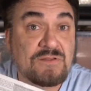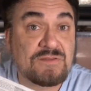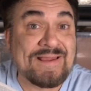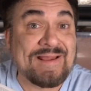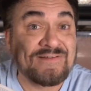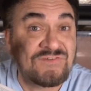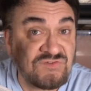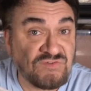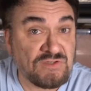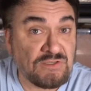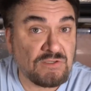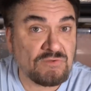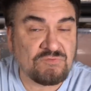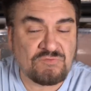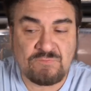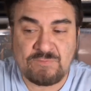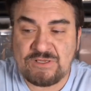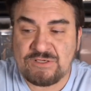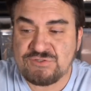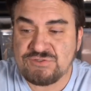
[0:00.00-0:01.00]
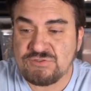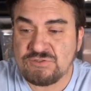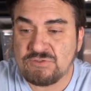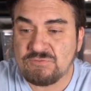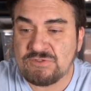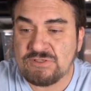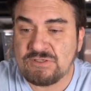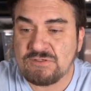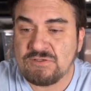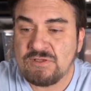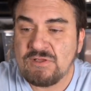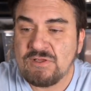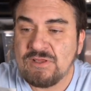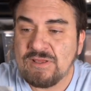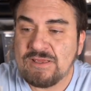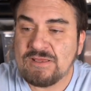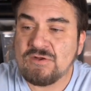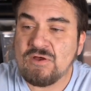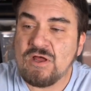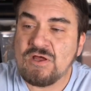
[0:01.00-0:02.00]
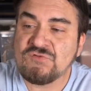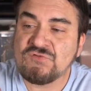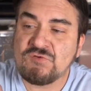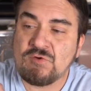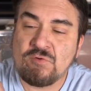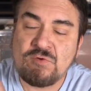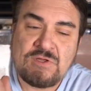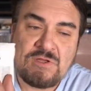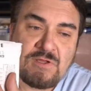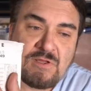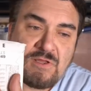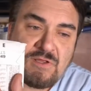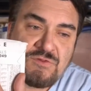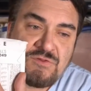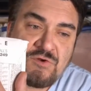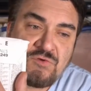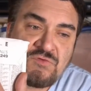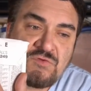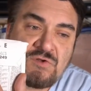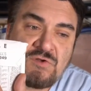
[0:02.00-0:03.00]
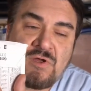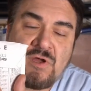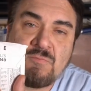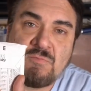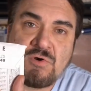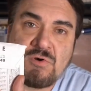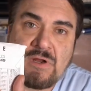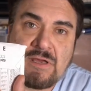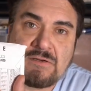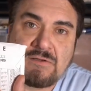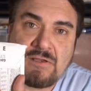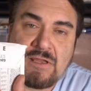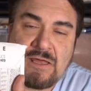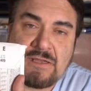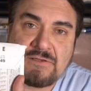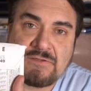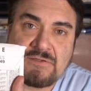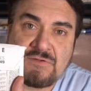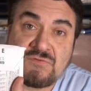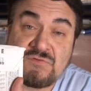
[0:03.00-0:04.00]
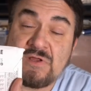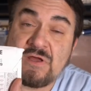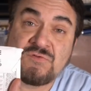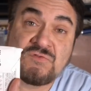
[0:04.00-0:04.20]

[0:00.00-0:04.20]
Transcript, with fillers: That's the information you need. And also, there's a number on a lot of these.